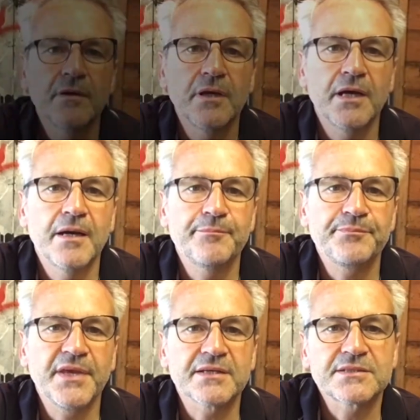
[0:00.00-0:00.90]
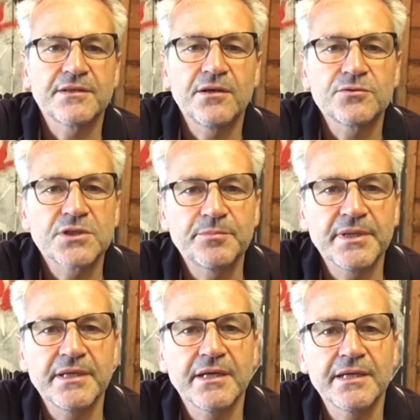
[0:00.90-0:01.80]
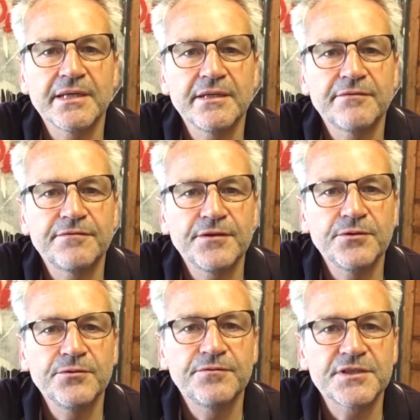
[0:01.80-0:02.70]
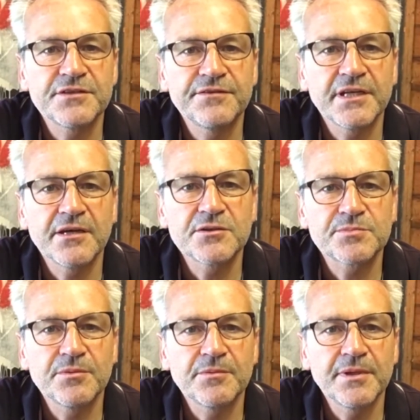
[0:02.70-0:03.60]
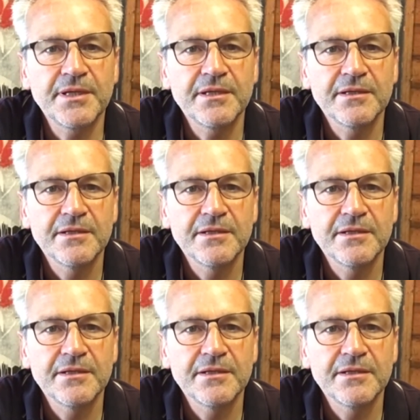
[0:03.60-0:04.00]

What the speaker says: now. Yeah, so there'll also be a few fishing videos probably.